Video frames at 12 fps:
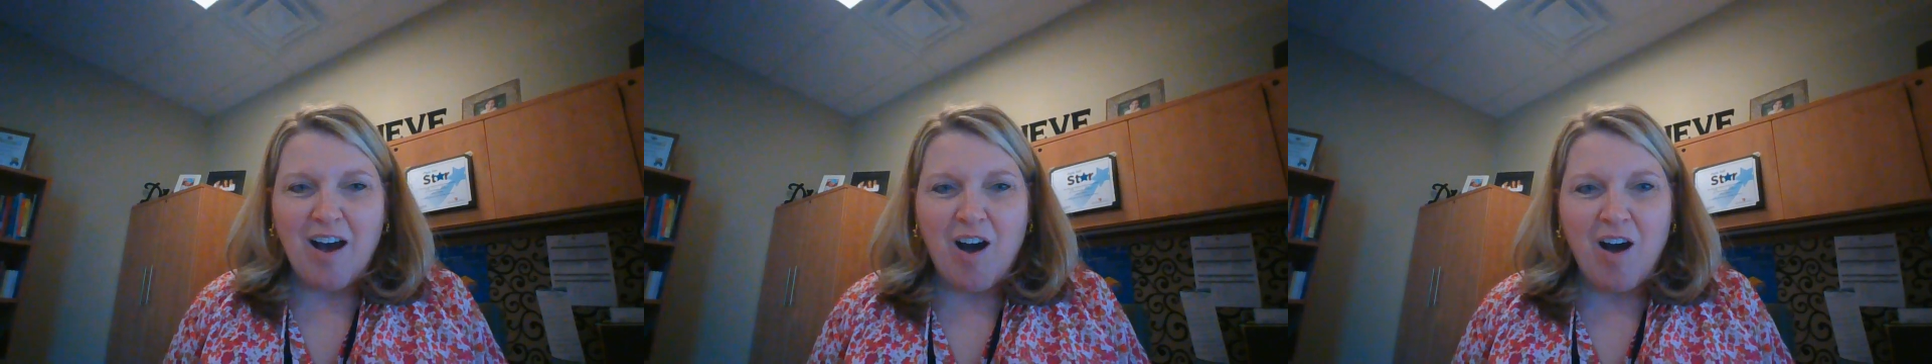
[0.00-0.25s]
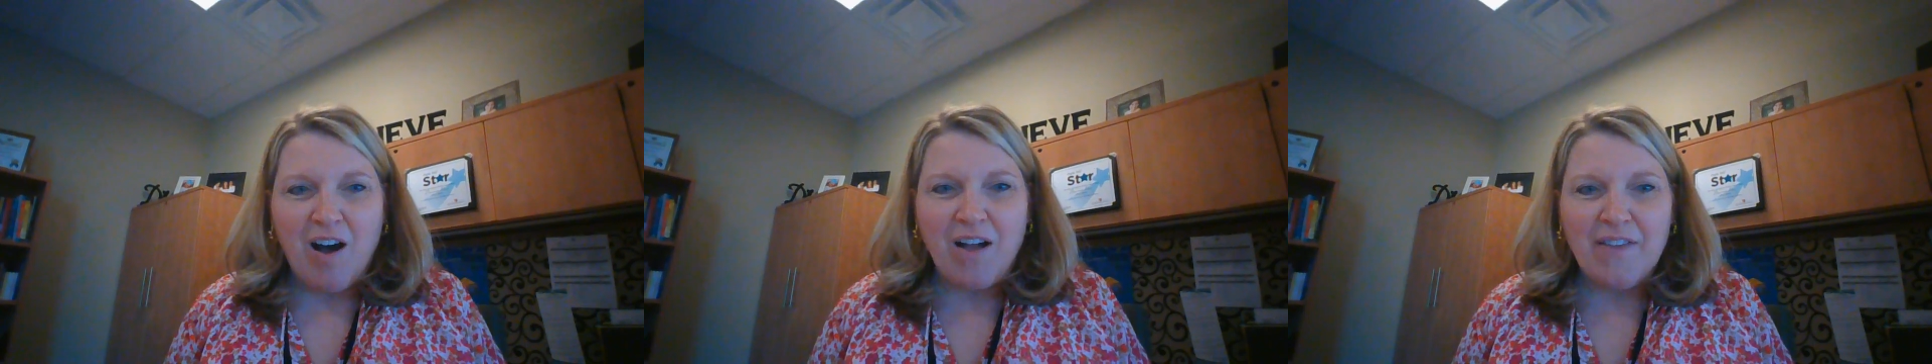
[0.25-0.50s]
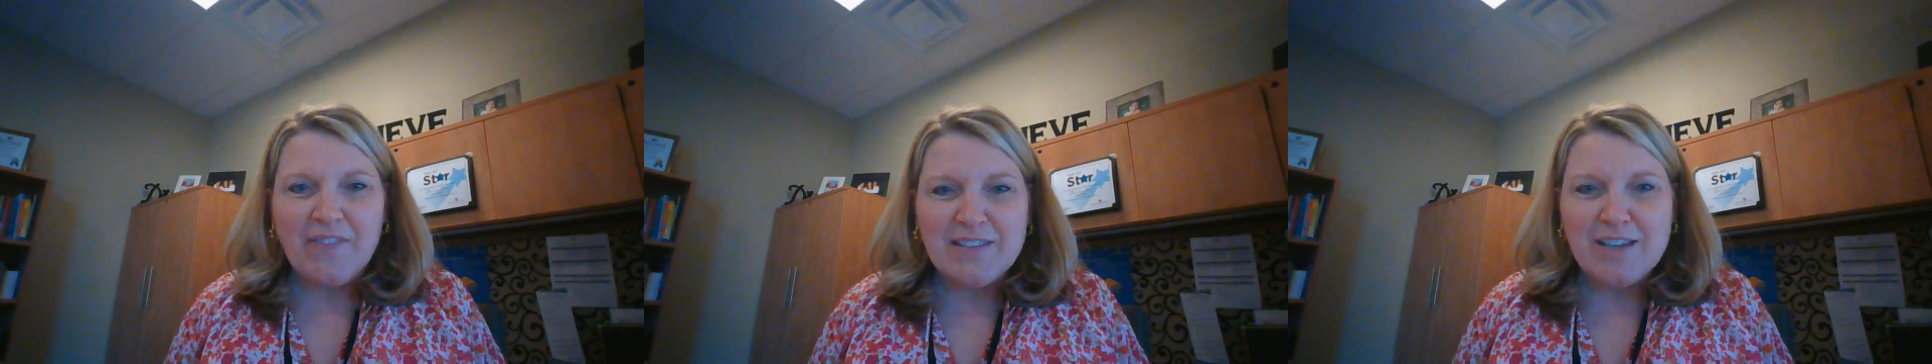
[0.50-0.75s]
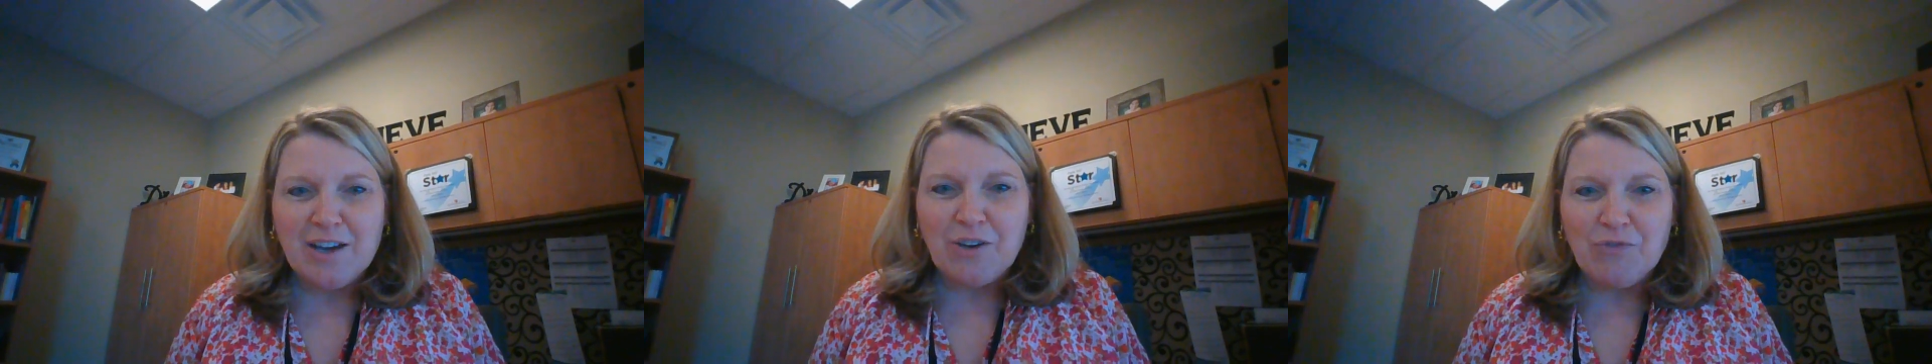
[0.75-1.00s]
on the
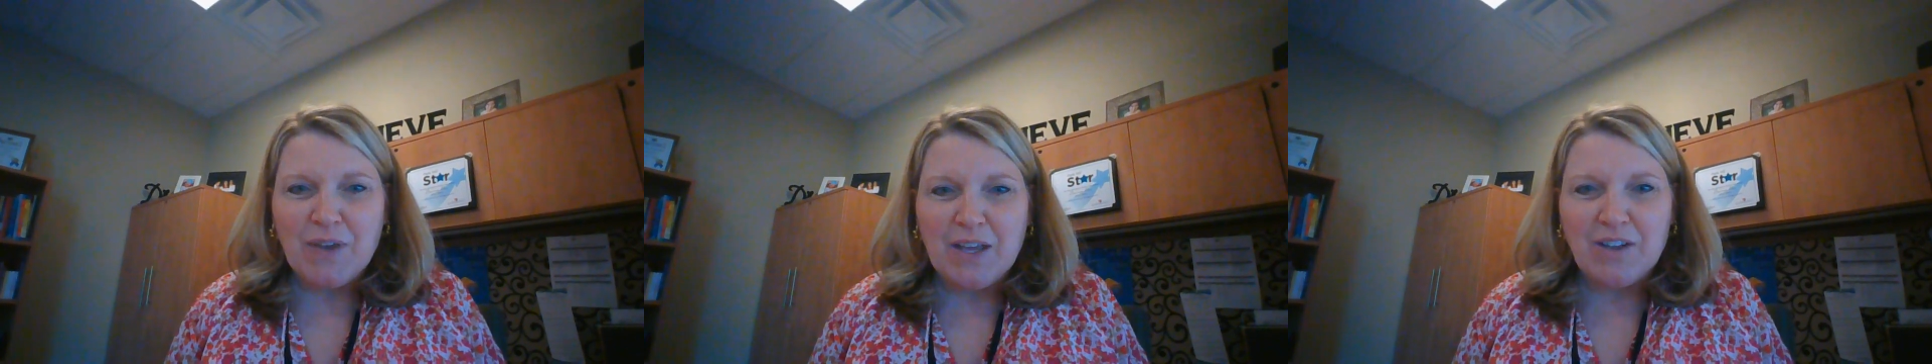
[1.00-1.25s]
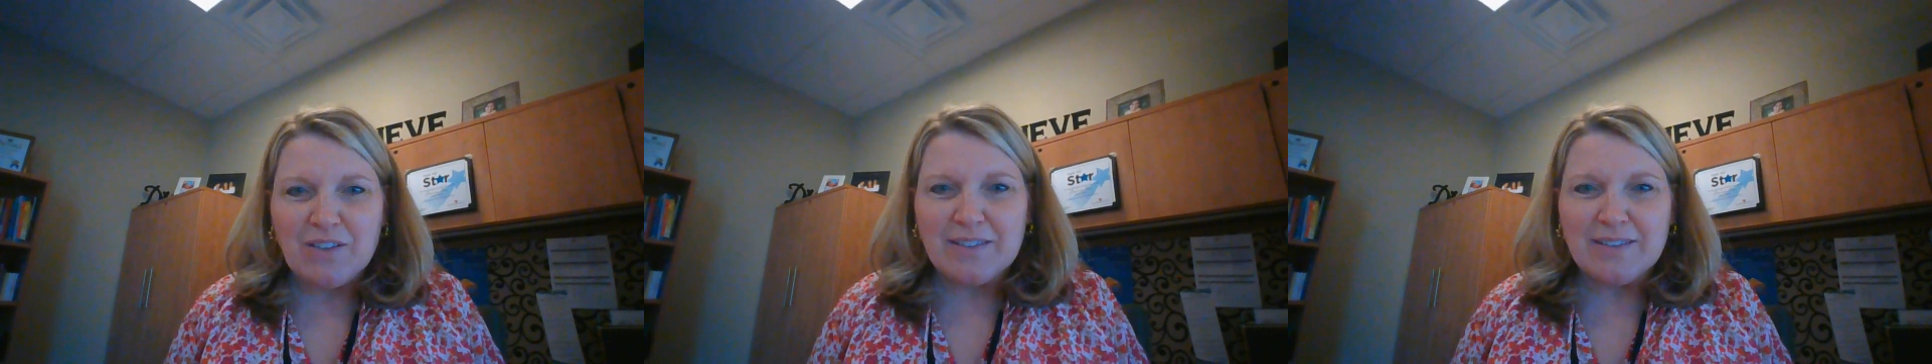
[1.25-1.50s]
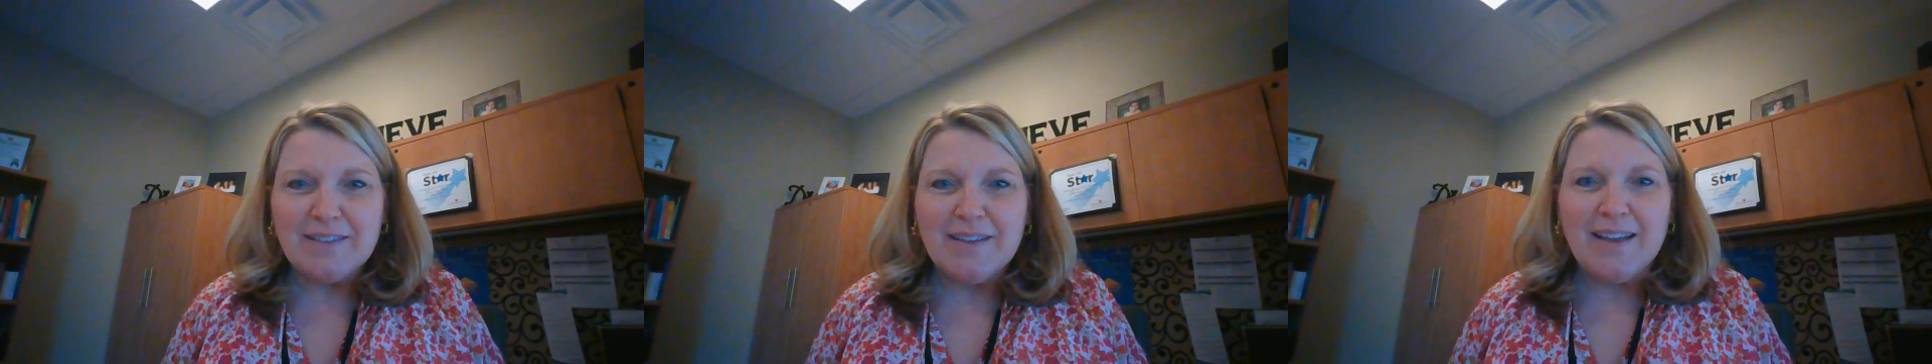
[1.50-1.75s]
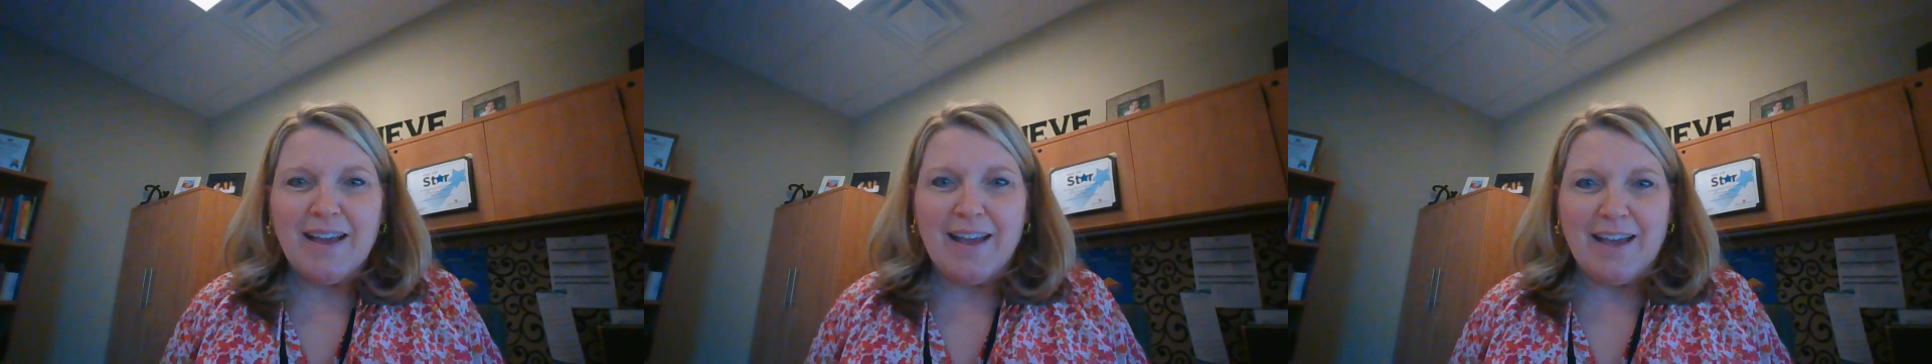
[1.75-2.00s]
soccer field
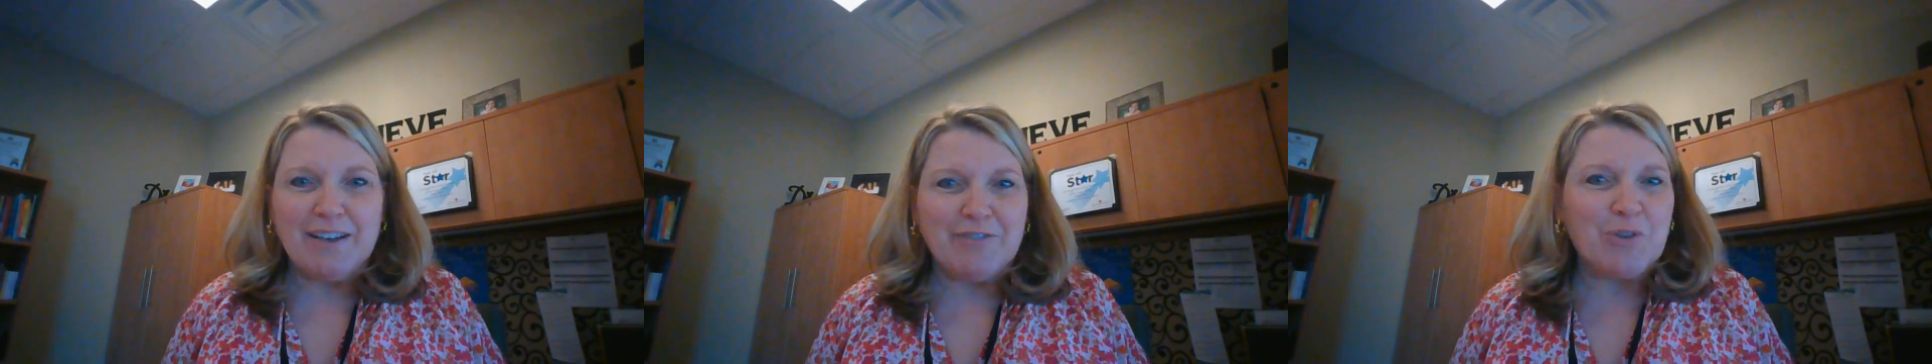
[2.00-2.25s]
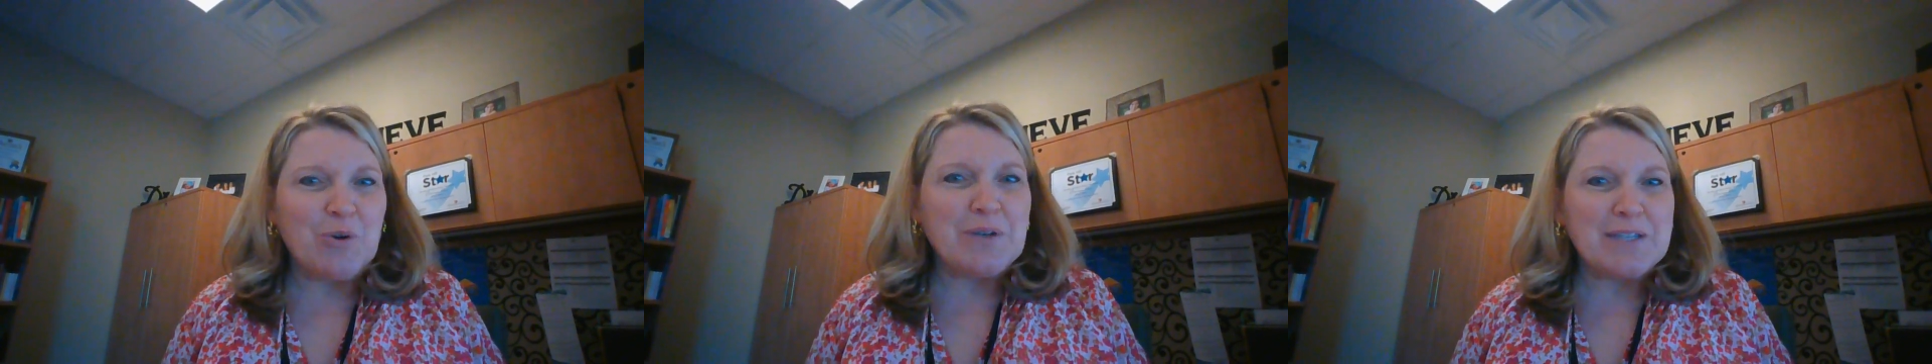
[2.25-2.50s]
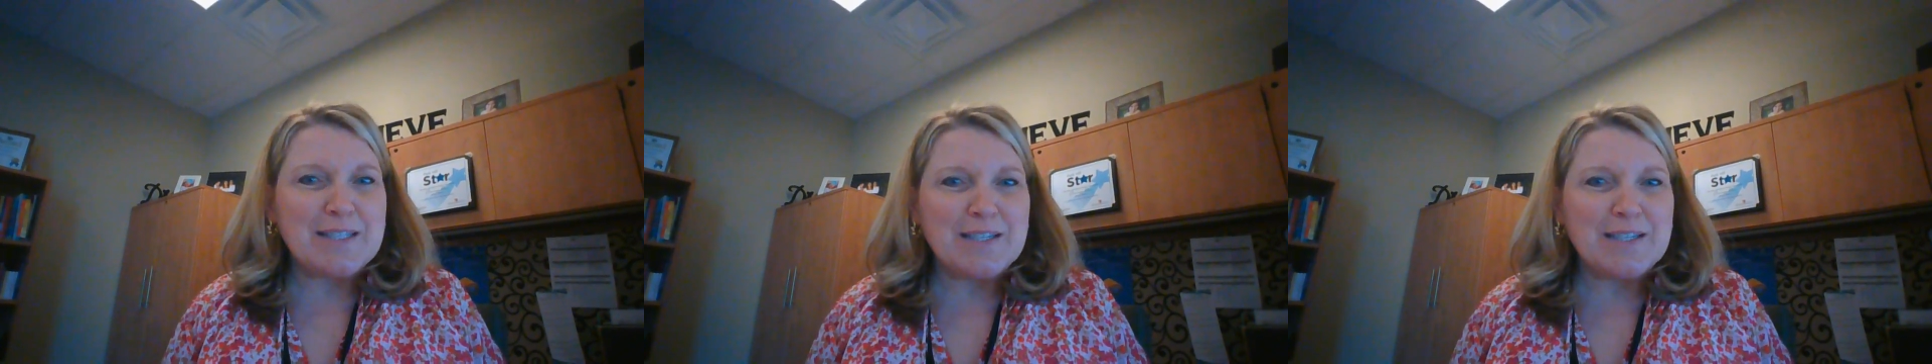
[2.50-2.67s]
and, of course,